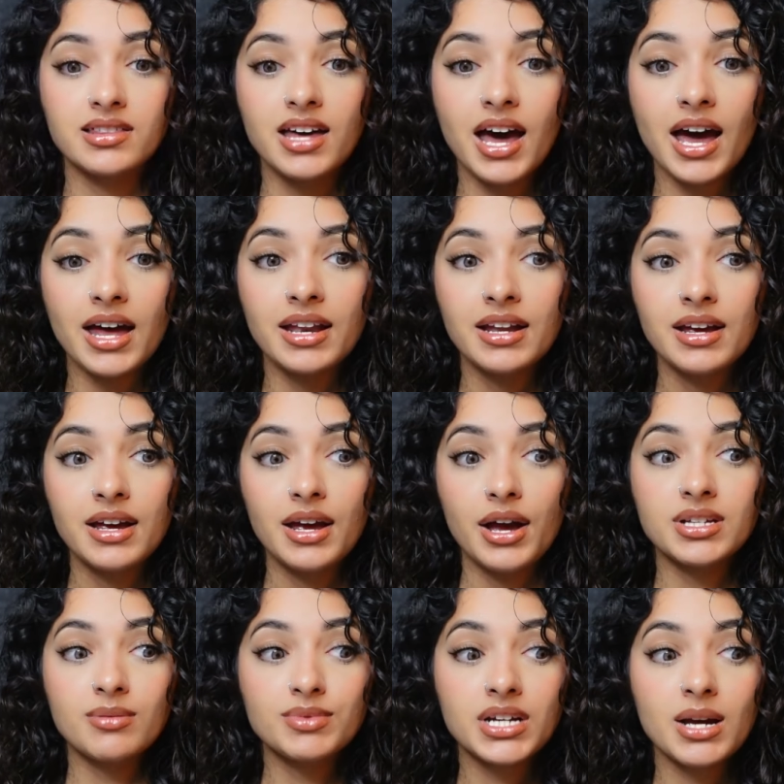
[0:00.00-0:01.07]
that.
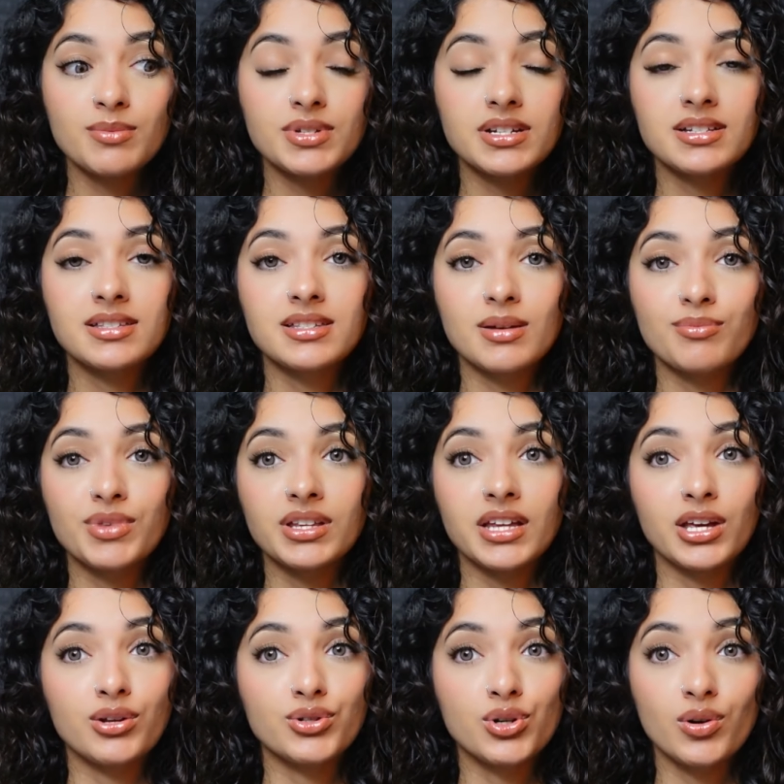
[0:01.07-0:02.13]
Sometimes it's something
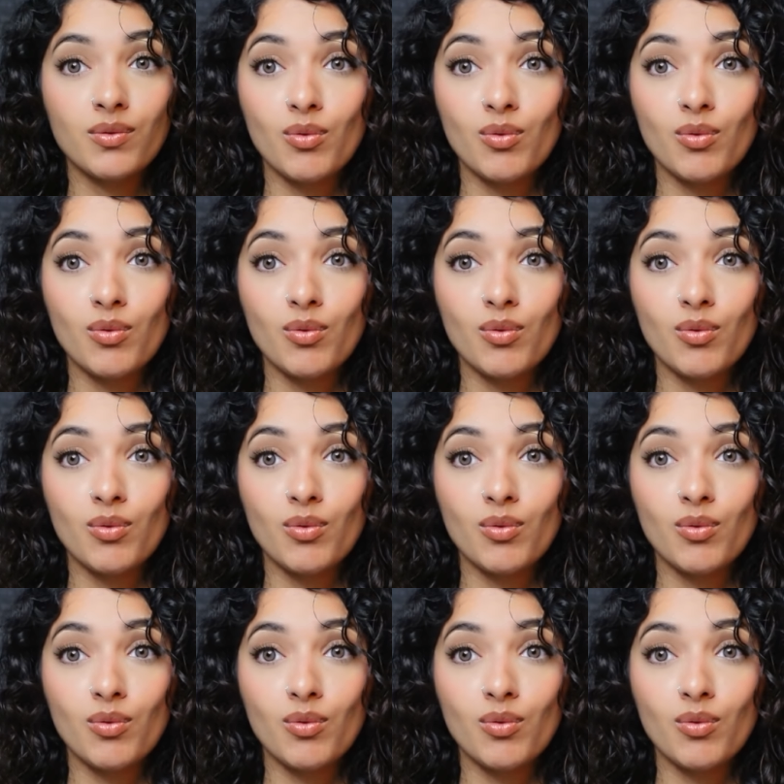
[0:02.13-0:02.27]
that you don't